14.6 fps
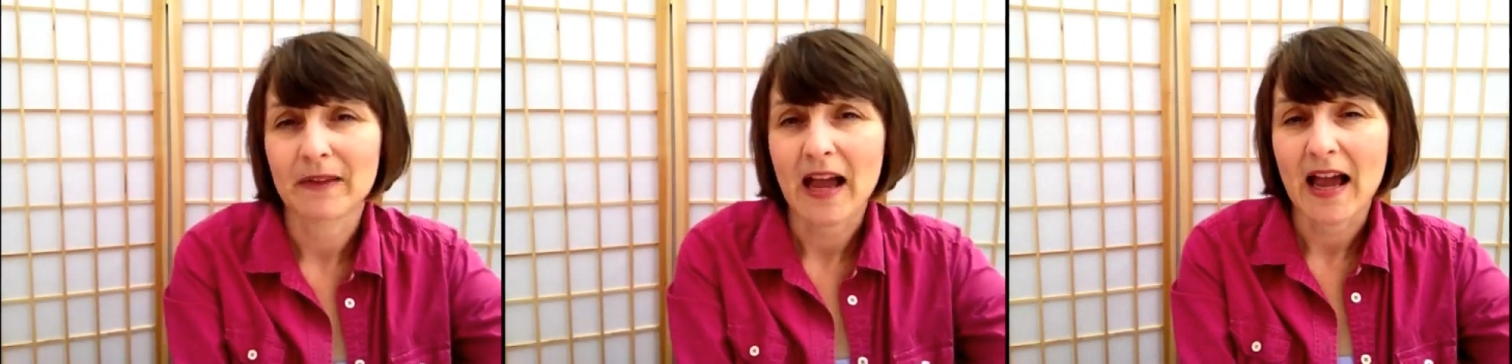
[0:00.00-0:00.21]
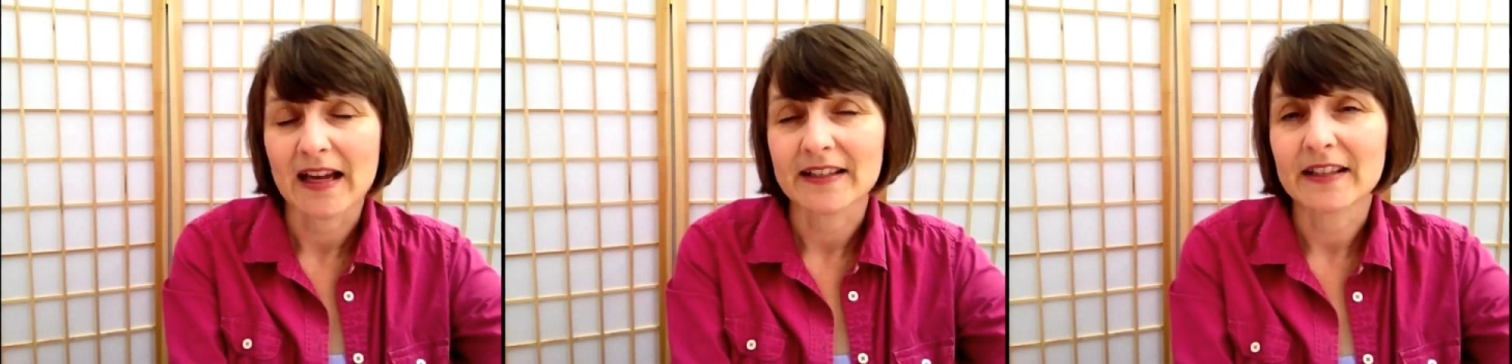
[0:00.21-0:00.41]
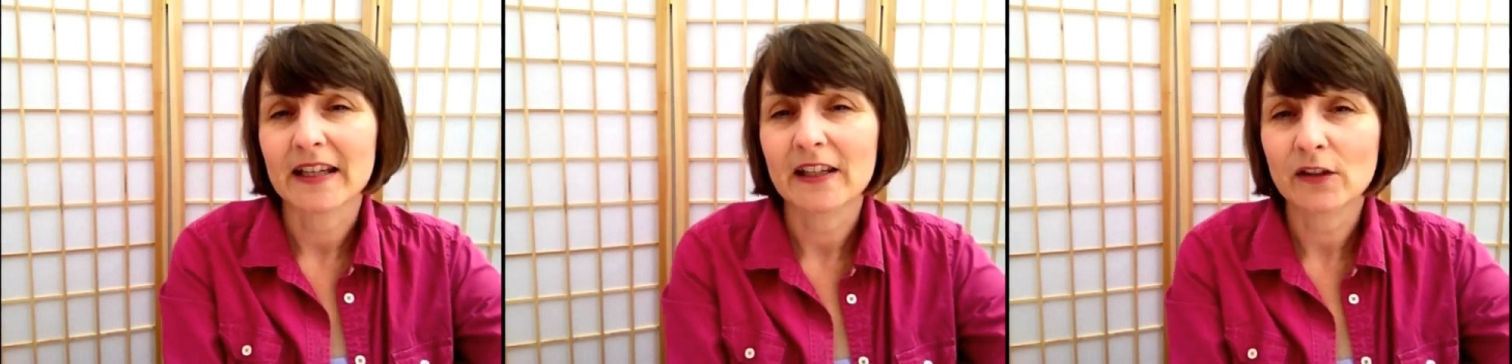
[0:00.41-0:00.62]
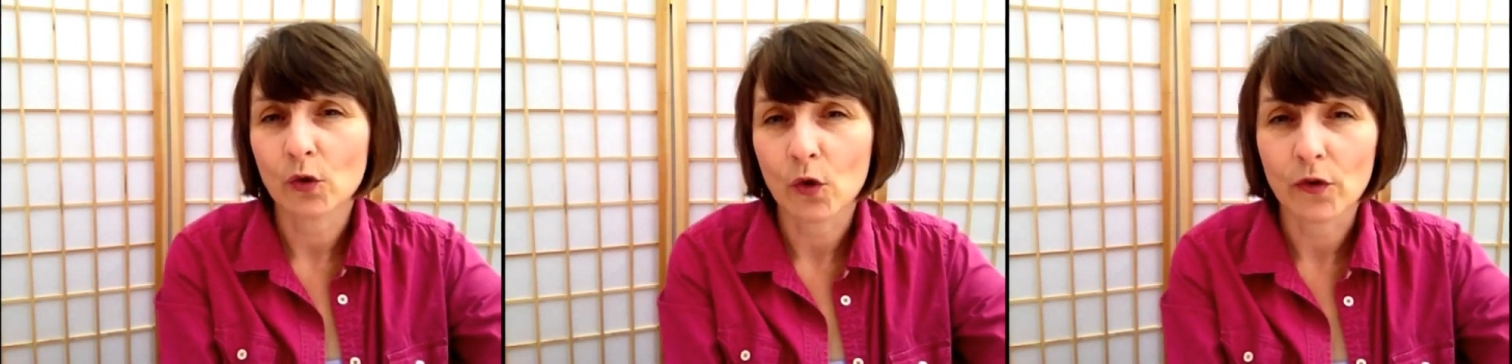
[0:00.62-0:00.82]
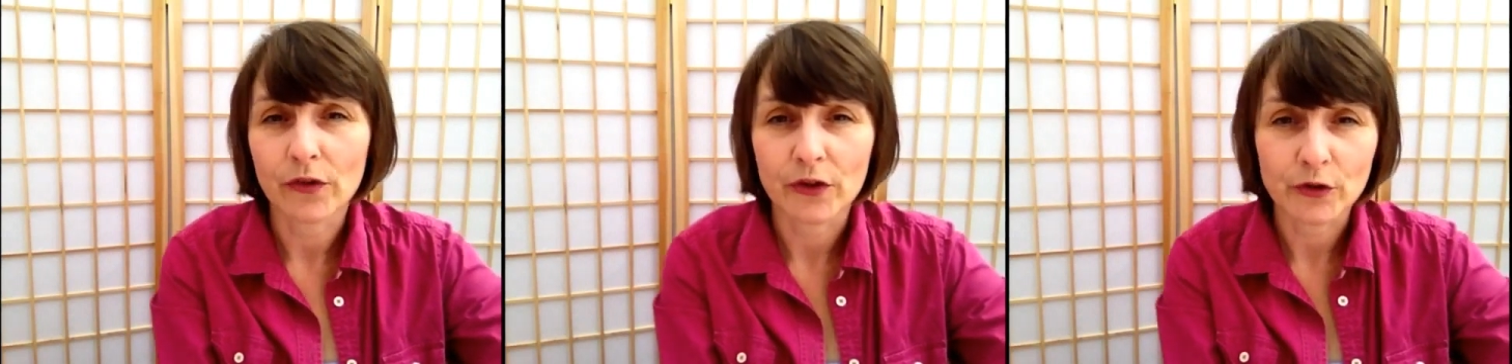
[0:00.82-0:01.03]
and he
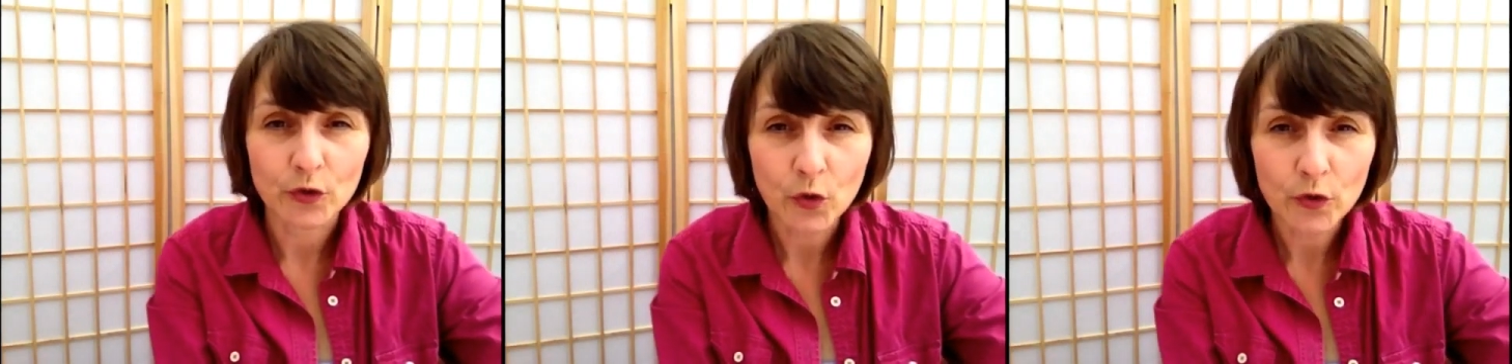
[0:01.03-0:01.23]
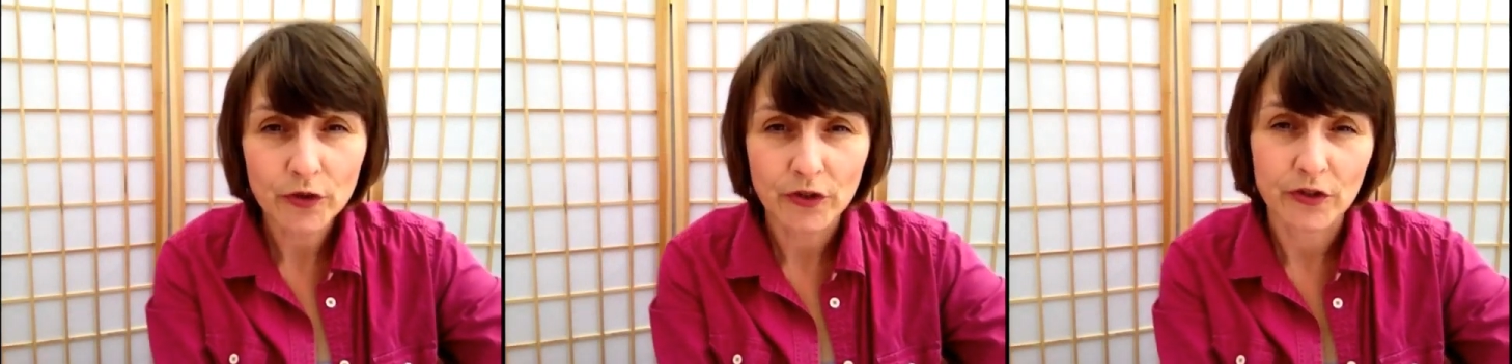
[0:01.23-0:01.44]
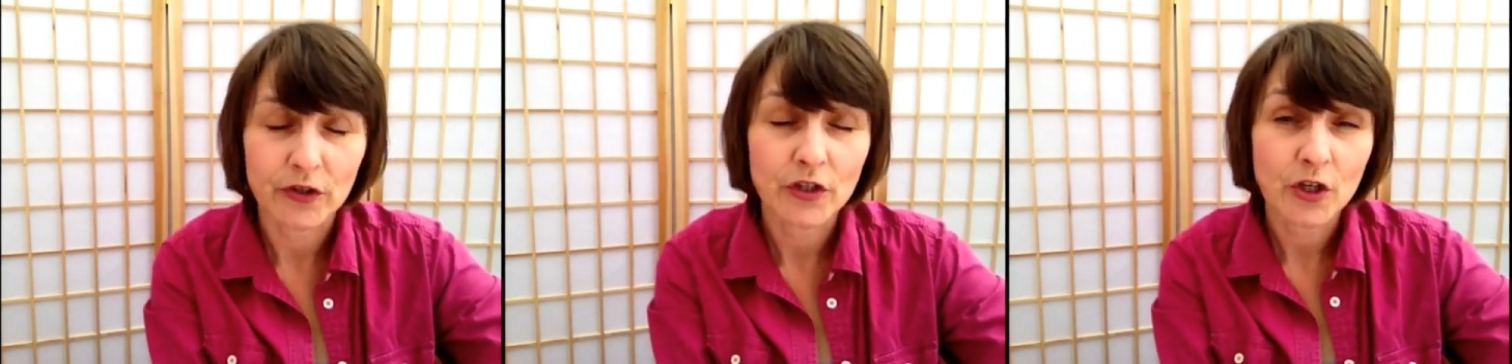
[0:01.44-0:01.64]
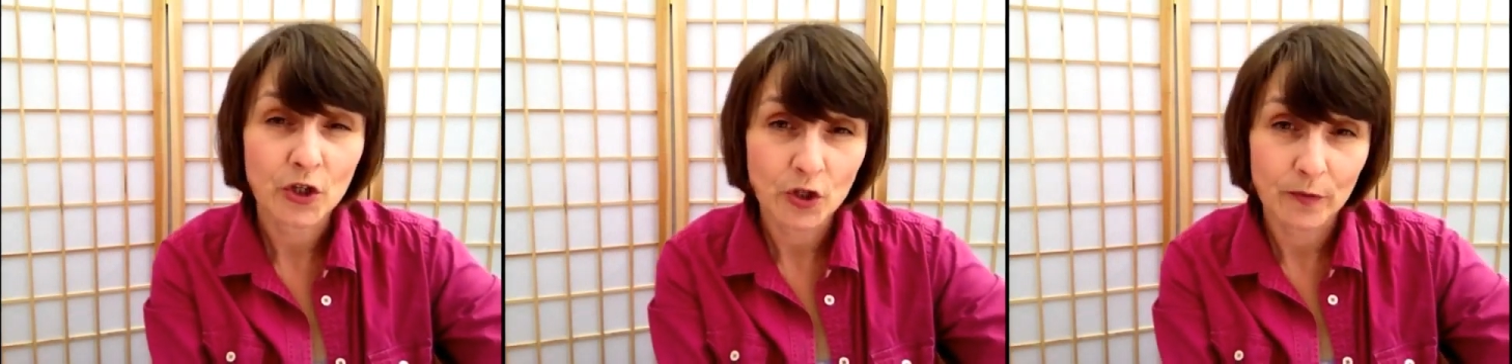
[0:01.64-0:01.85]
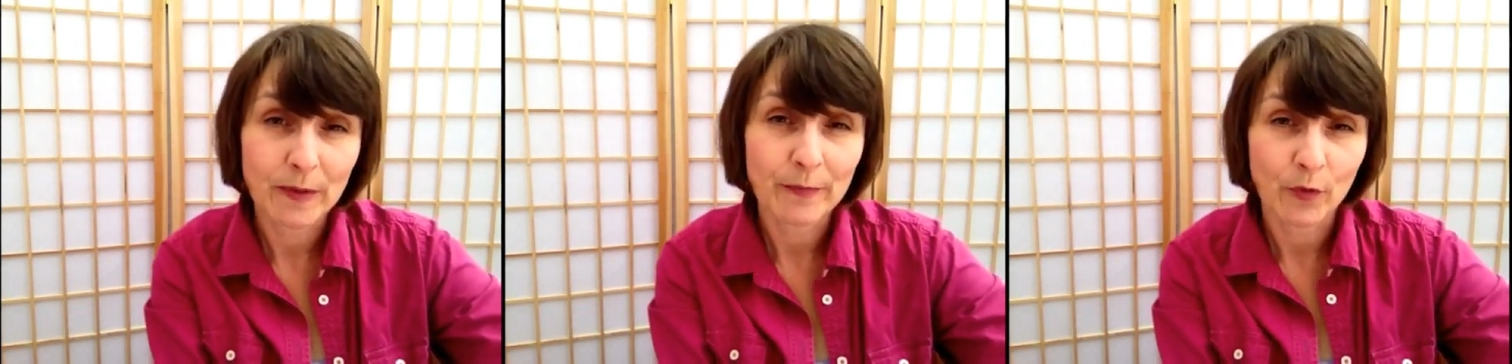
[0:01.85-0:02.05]
thought that daughters
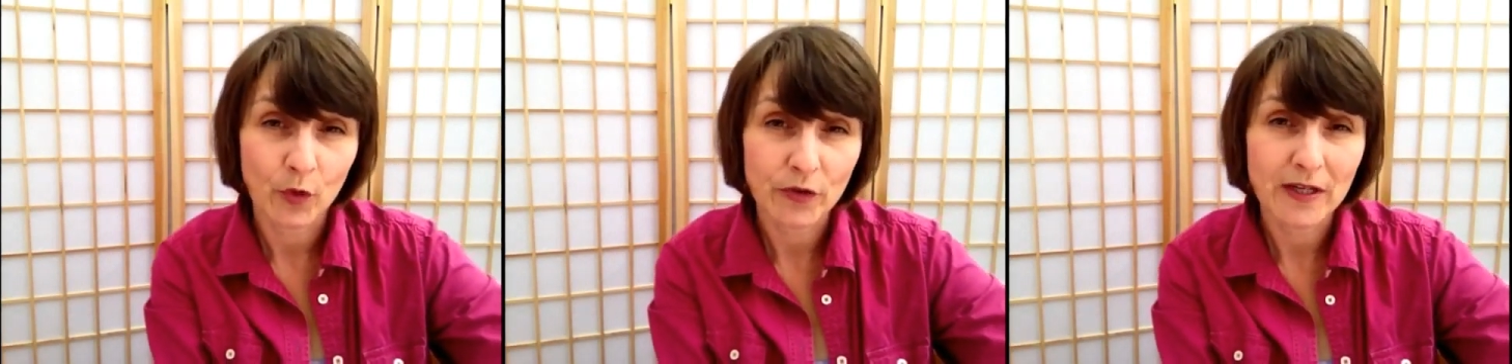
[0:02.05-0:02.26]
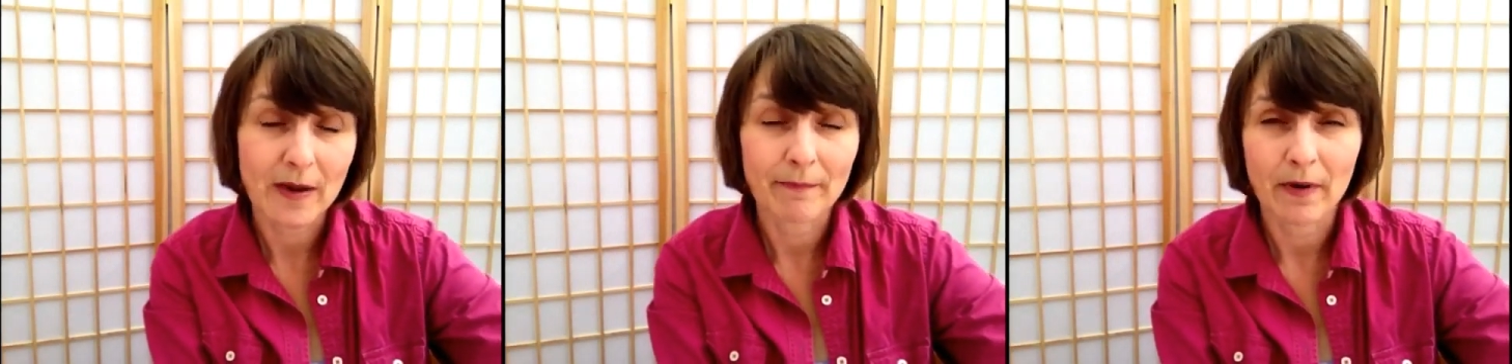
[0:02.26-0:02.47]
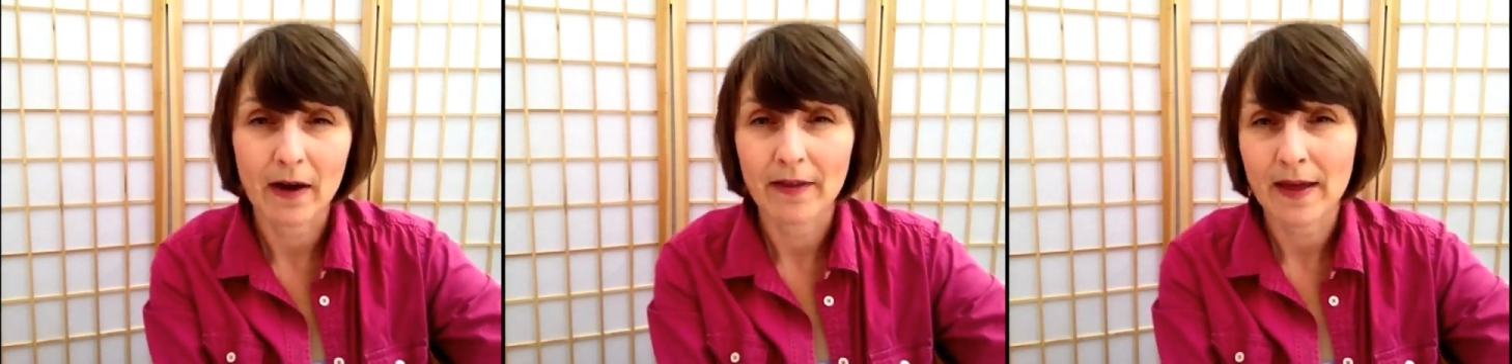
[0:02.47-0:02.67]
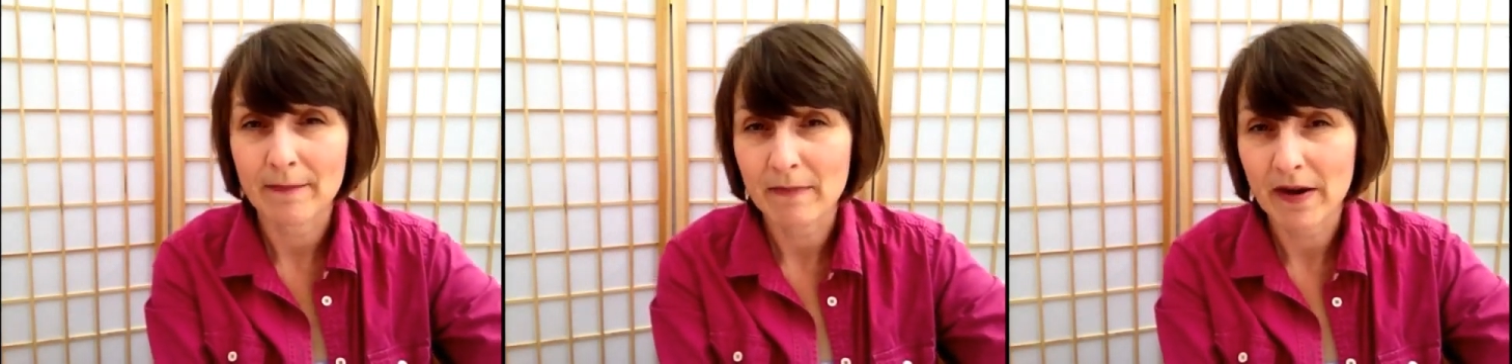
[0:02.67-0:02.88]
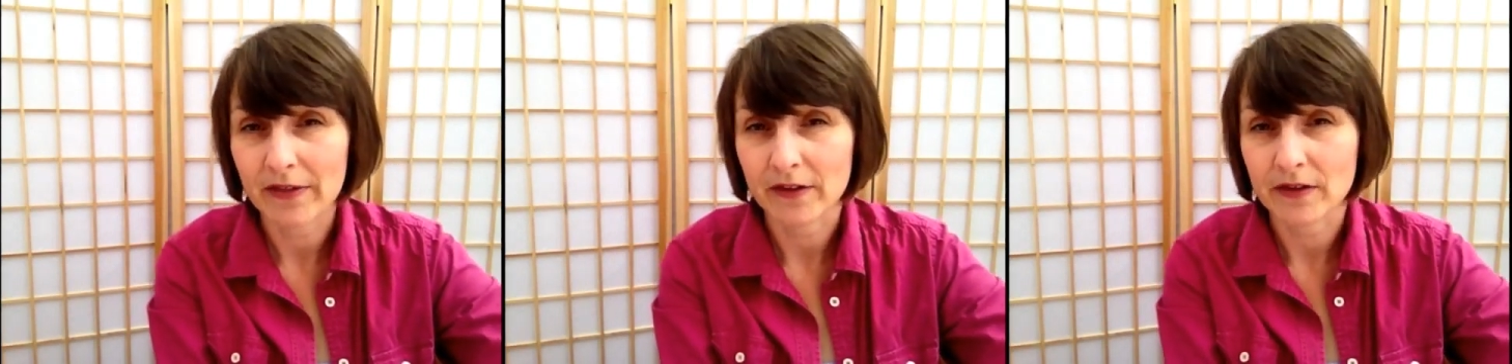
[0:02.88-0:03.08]
should be brought up by their
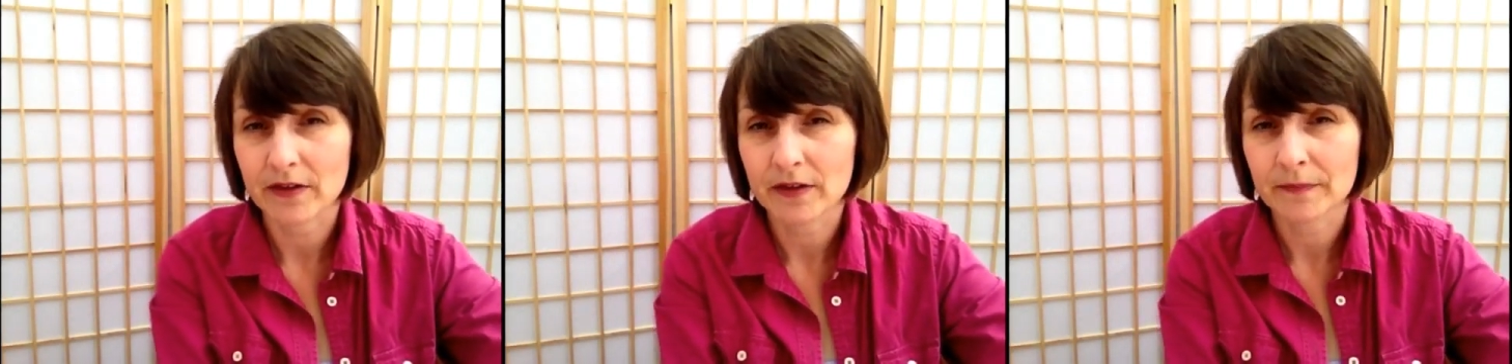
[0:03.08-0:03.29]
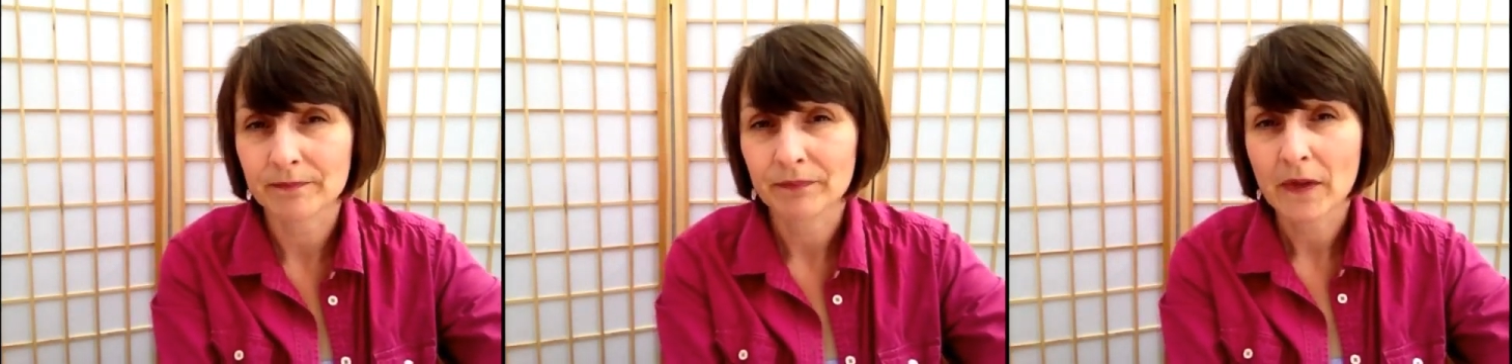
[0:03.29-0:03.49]
mothers.